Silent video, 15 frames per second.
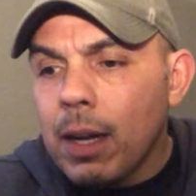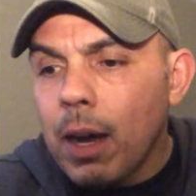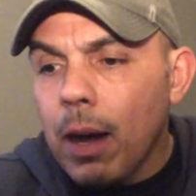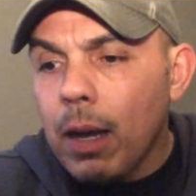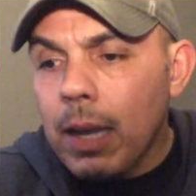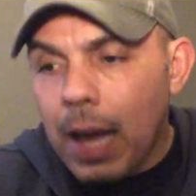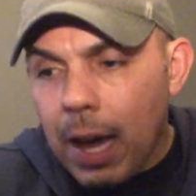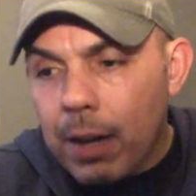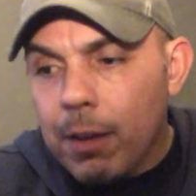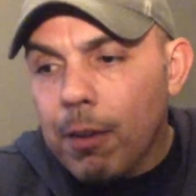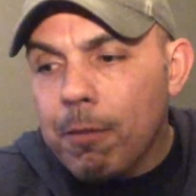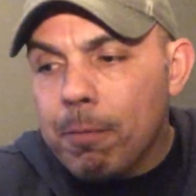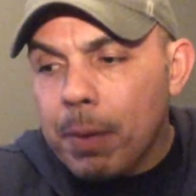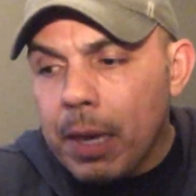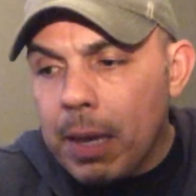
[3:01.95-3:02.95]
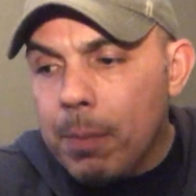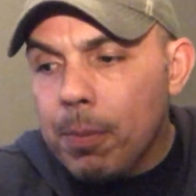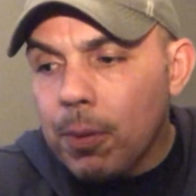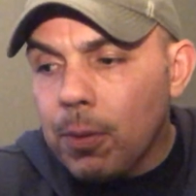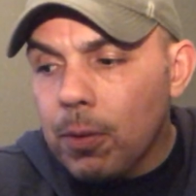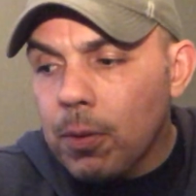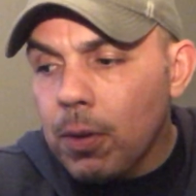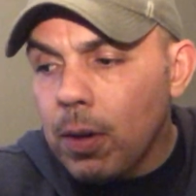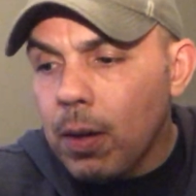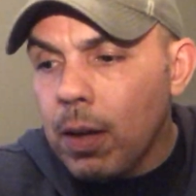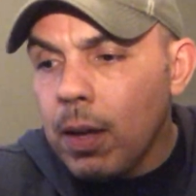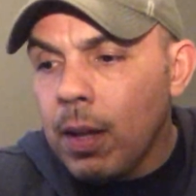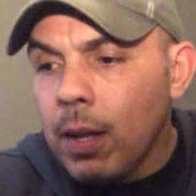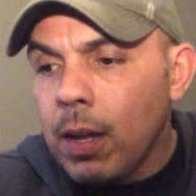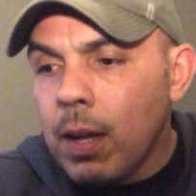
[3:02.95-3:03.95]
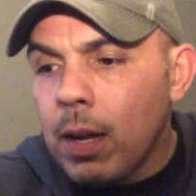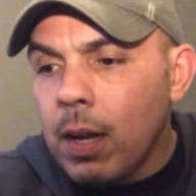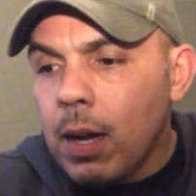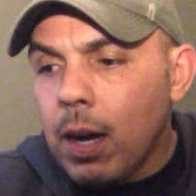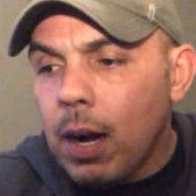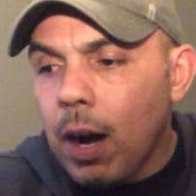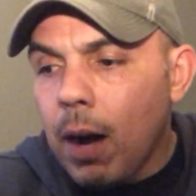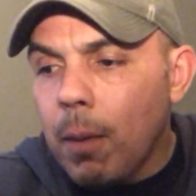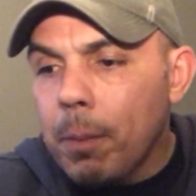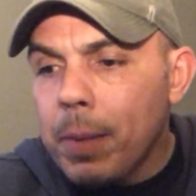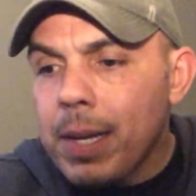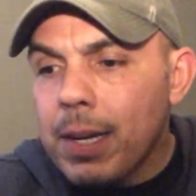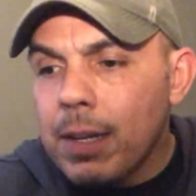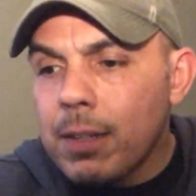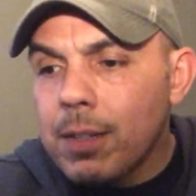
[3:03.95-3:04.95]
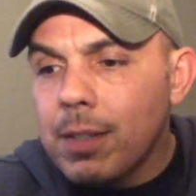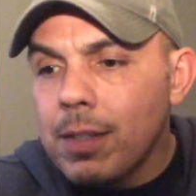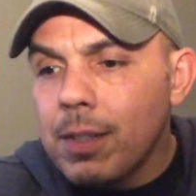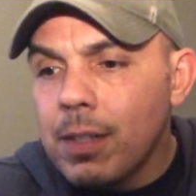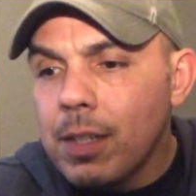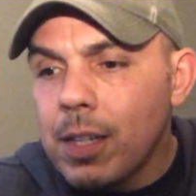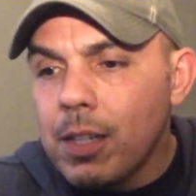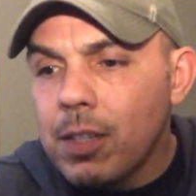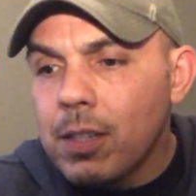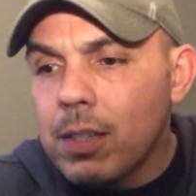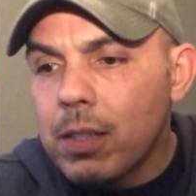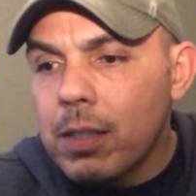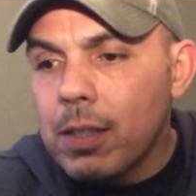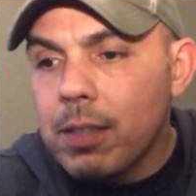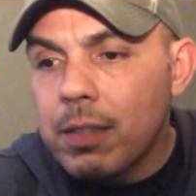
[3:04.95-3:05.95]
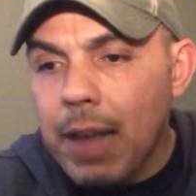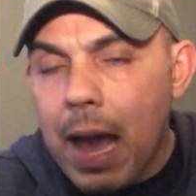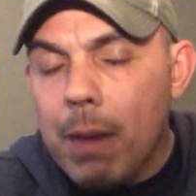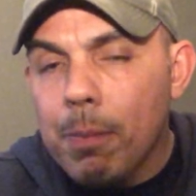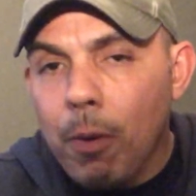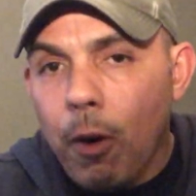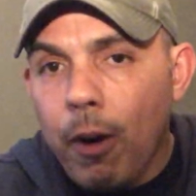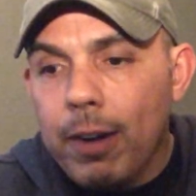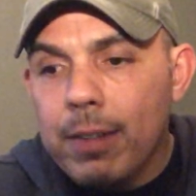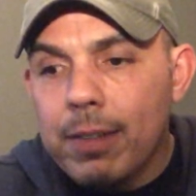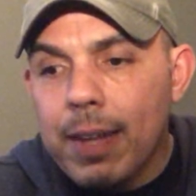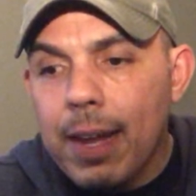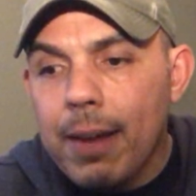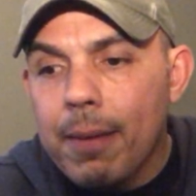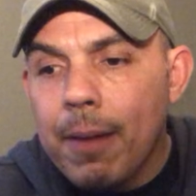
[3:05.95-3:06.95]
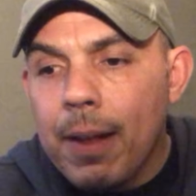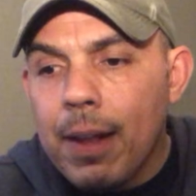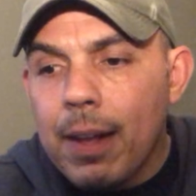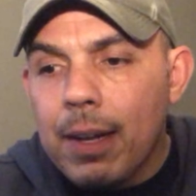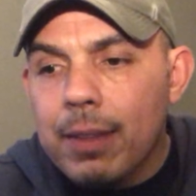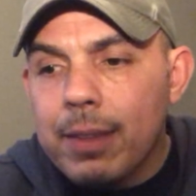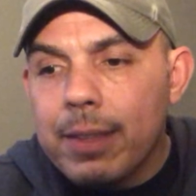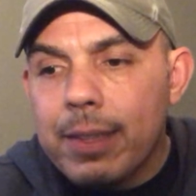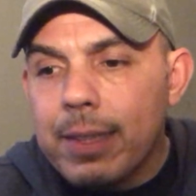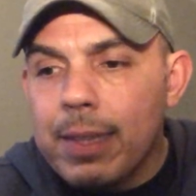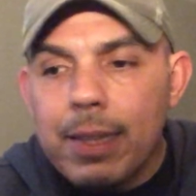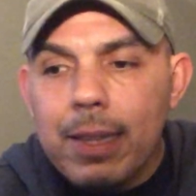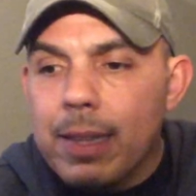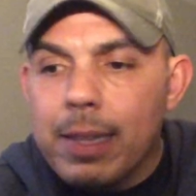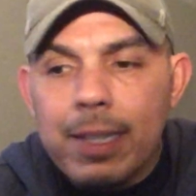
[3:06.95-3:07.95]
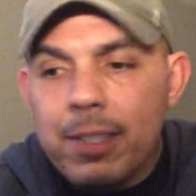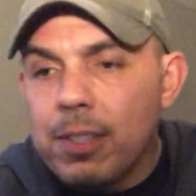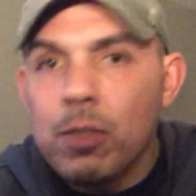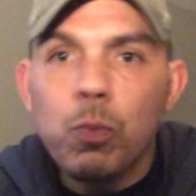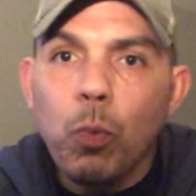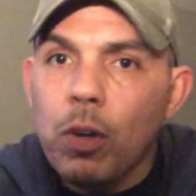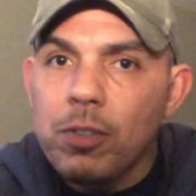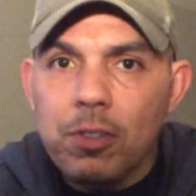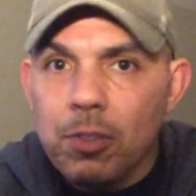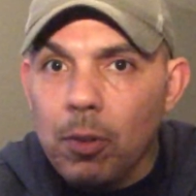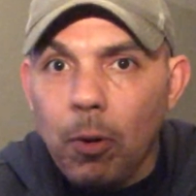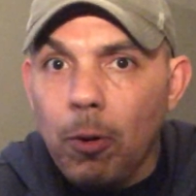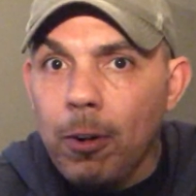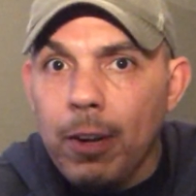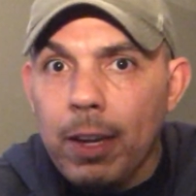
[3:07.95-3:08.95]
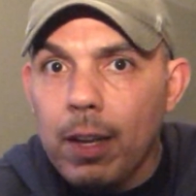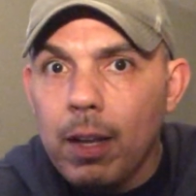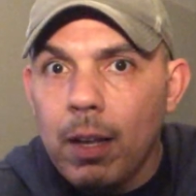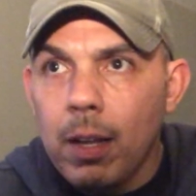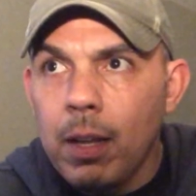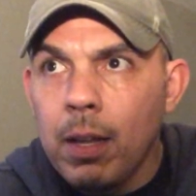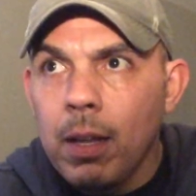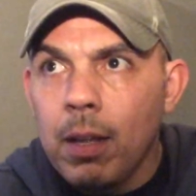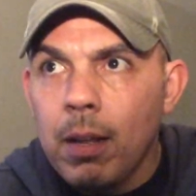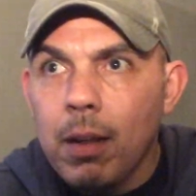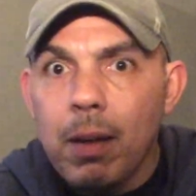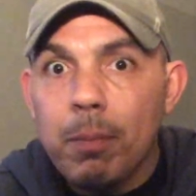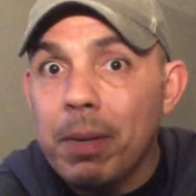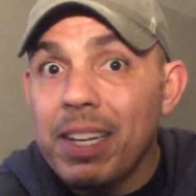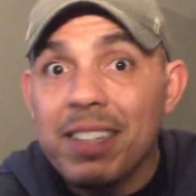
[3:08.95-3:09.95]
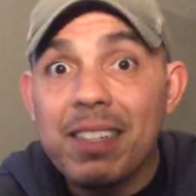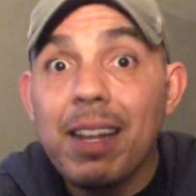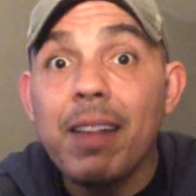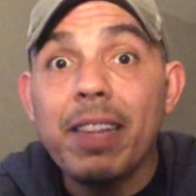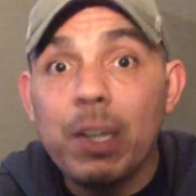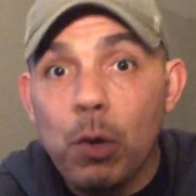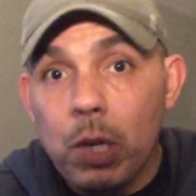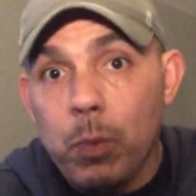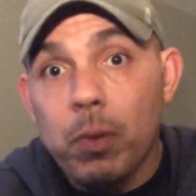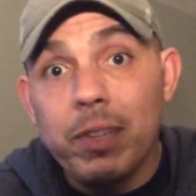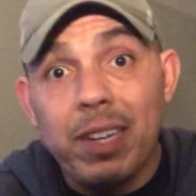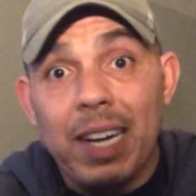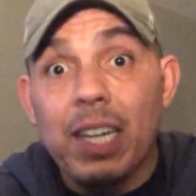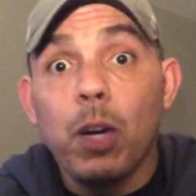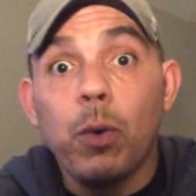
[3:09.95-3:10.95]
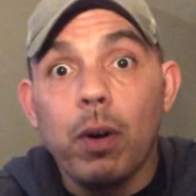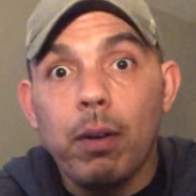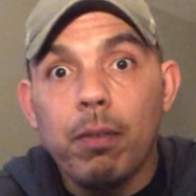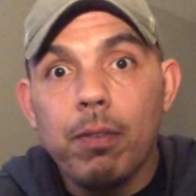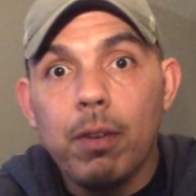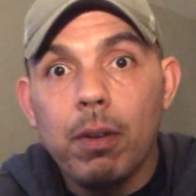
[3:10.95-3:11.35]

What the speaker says: a lot of people, because the sad part is that this is one story, but it's not the only one that I know of.